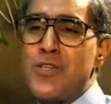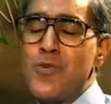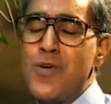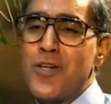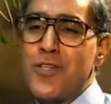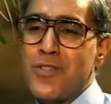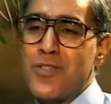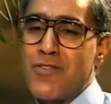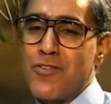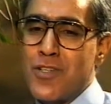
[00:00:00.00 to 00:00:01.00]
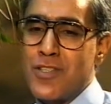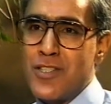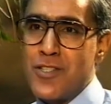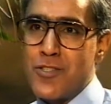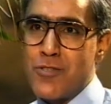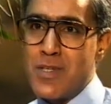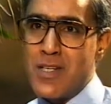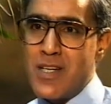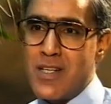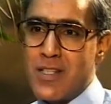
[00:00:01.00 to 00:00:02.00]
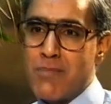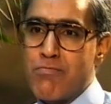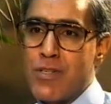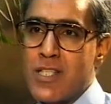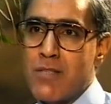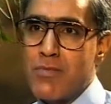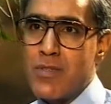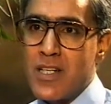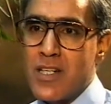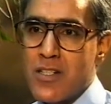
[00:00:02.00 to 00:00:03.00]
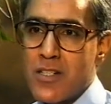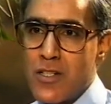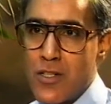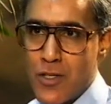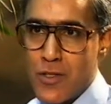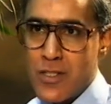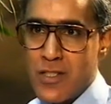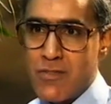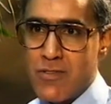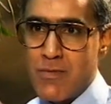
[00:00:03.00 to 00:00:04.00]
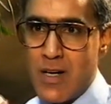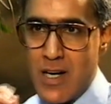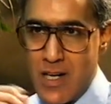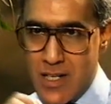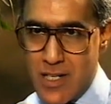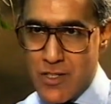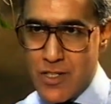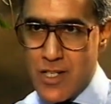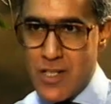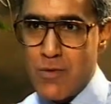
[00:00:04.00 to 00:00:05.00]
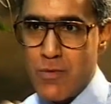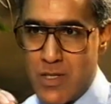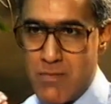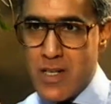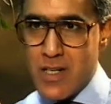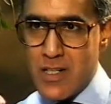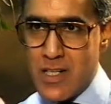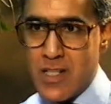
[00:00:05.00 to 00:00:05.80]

But you are going to therefore continue to be the principal interlocutor from our country with America